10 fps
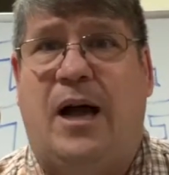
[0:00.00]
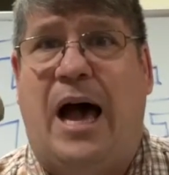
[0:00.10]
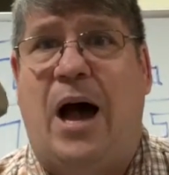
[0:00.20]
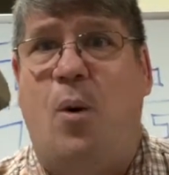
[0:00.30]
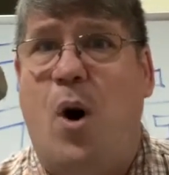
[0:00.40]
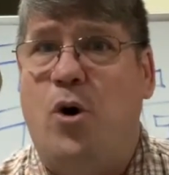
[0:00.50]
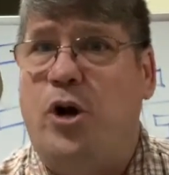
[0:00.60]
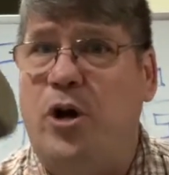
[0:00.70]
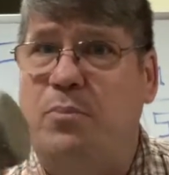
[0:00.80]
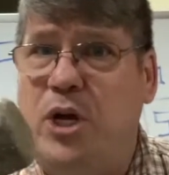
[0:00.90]
I
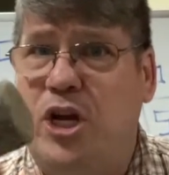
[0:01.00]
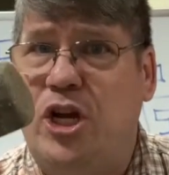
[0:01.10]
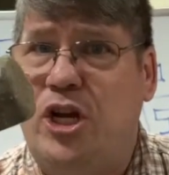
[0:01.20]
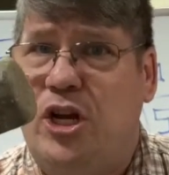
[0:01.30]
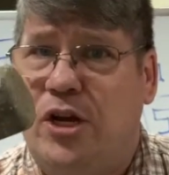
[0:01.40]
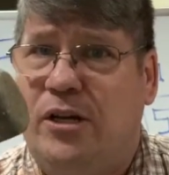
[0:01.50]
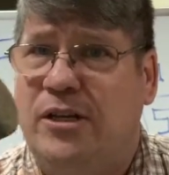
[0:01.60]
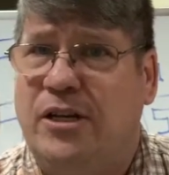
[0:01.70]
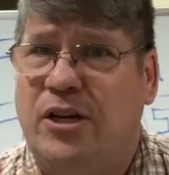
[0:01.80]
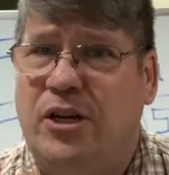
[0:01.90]
wanna be
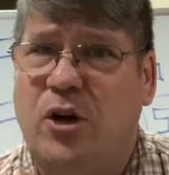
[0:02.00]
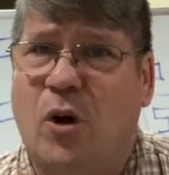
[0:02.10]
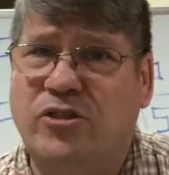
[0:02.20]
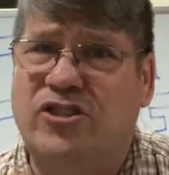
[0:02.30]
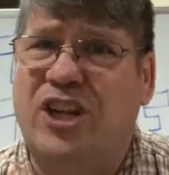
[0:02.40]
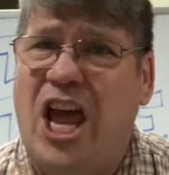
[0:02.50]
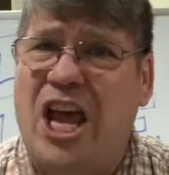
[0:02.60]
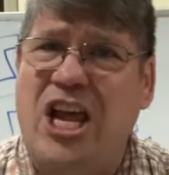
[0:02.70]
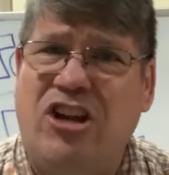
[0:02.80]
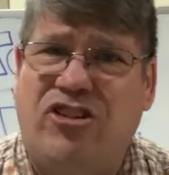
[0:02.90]
your
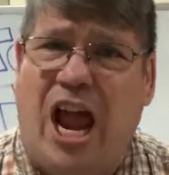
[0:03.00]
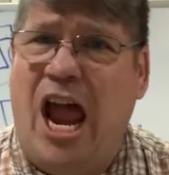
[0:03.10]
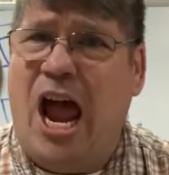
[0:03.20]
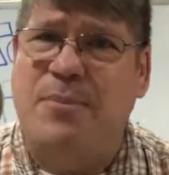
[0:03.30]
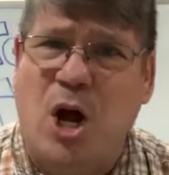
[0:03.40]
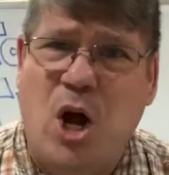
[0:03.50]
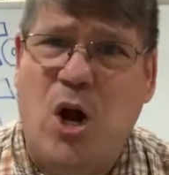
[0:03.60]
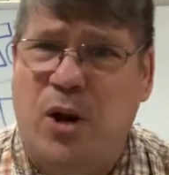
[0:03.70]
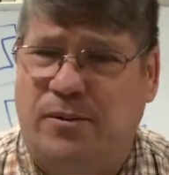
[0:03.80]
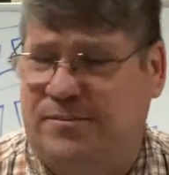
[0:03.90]

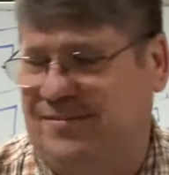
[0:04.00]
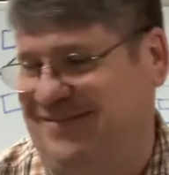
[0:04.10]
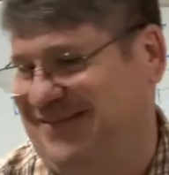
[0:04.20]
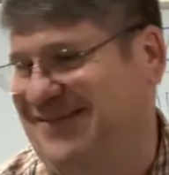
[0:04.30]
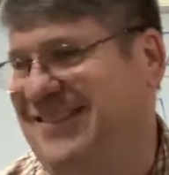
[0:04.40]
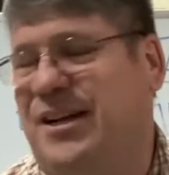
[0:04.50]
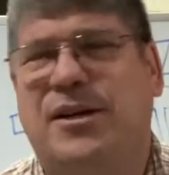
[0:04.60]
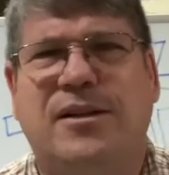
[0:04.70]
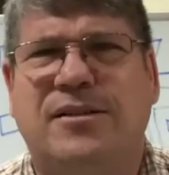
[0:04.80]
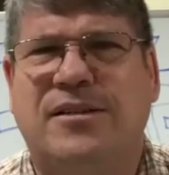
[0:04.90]
sledgehammer.
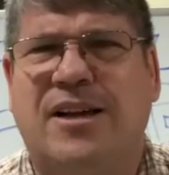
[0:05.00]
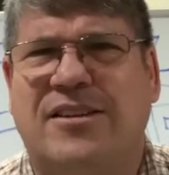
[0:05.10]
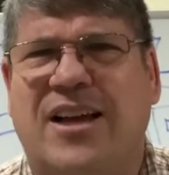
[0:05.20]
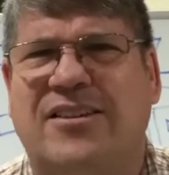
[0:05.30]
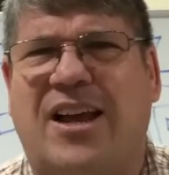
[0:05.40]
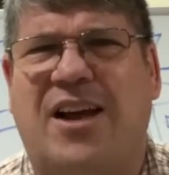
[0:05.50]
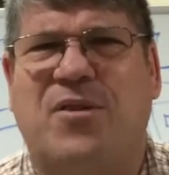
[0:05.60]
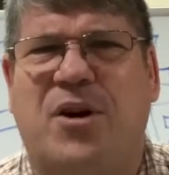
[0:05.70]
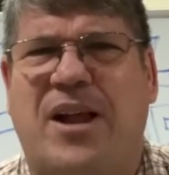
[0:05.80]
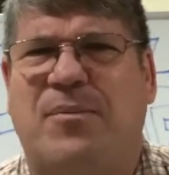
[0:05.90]
Sounds like I've
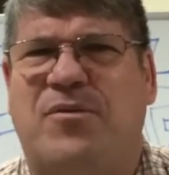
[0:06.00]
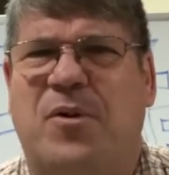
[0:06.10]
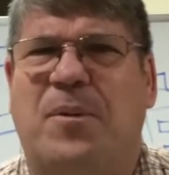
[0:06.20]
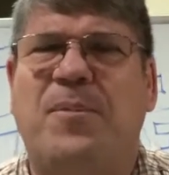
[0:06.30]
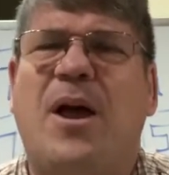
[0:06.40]
heard that before.